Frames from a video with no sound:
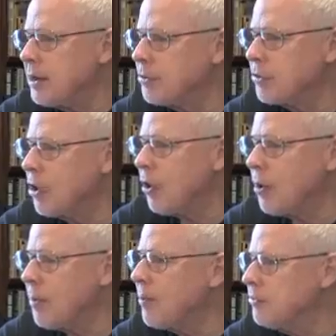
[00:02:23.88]
years ago,
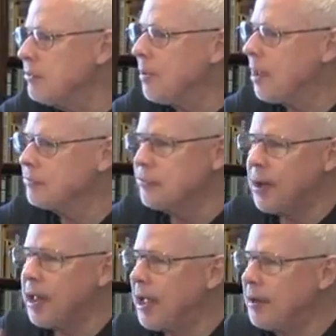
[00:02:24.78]
and then when she passed
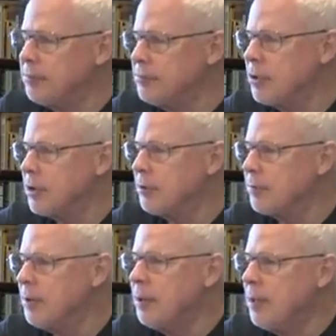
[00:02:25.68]
away, I took it
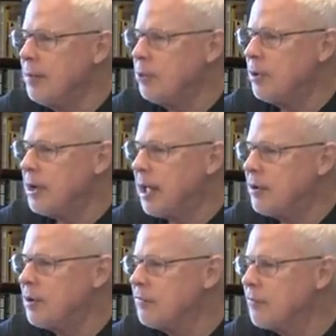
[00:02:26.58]
and put it
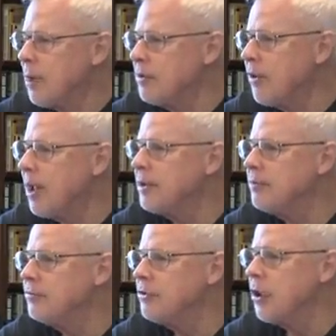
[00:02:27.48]
down here for my dragons